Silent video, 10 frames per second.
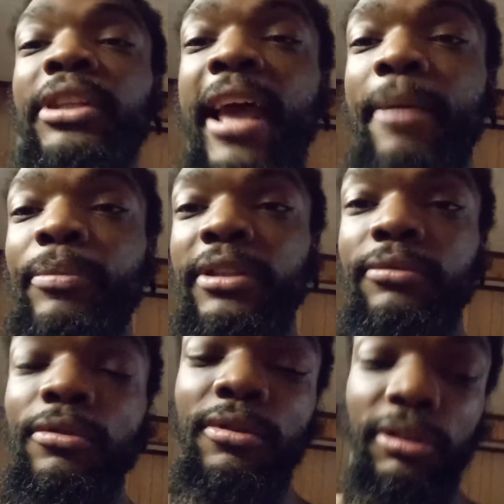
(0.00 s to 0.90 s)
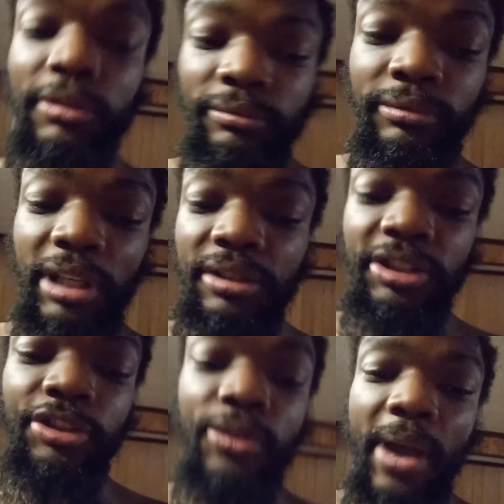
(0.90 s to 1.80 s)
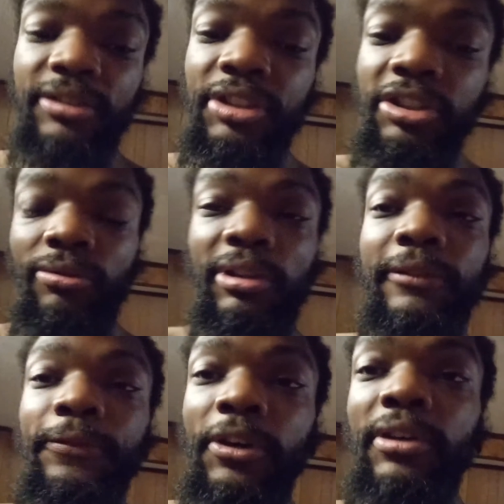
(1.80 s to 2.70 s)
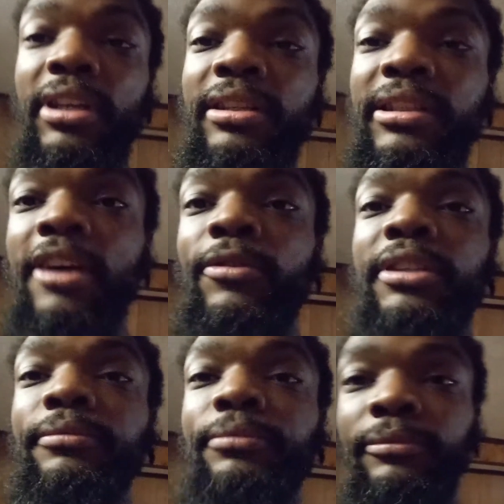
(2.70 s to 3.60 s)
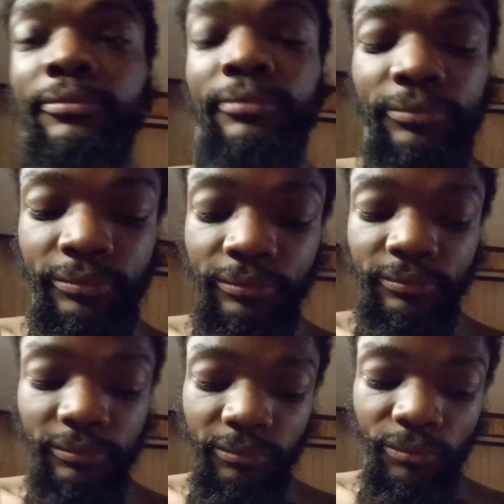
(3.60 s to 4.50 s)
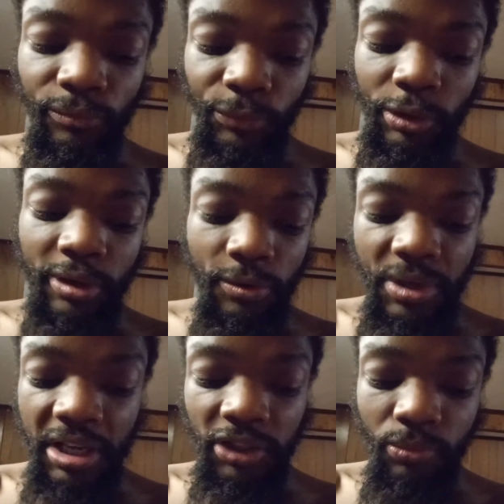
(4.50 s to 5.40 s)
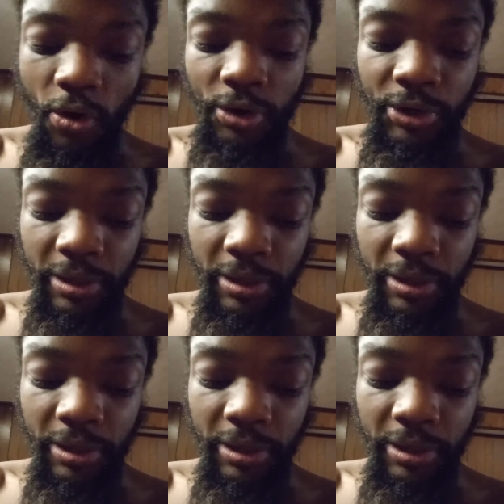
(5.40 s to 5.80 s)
happens, or until you actually start to figure things out and get smarter.